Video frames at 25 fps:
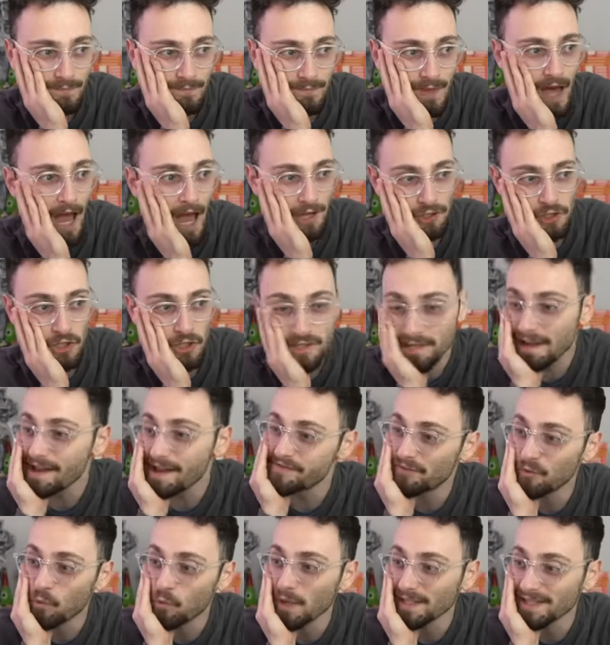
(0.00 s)
I just
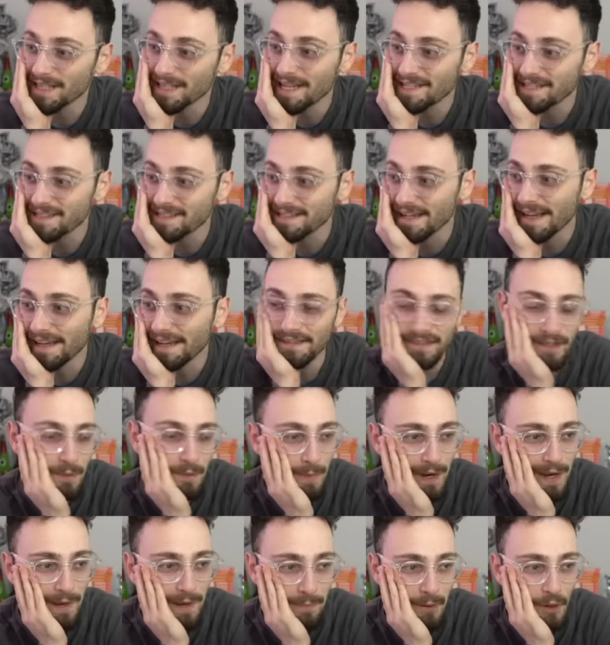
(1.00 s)
have one less knight than
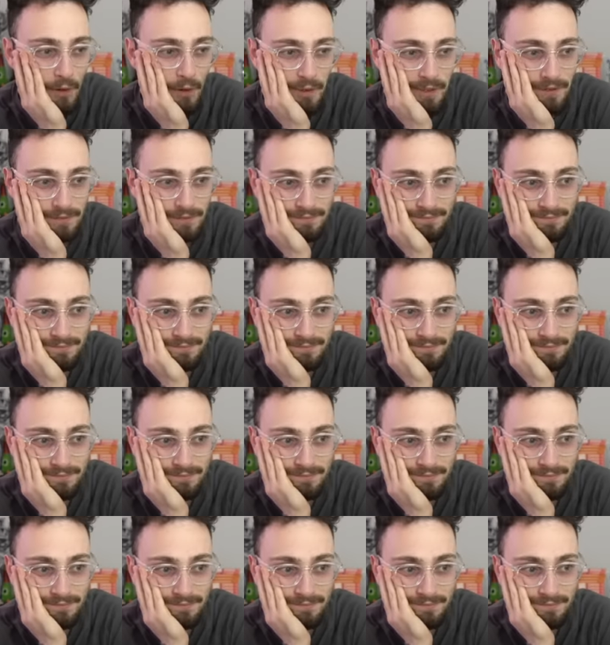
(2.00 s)
my opponent.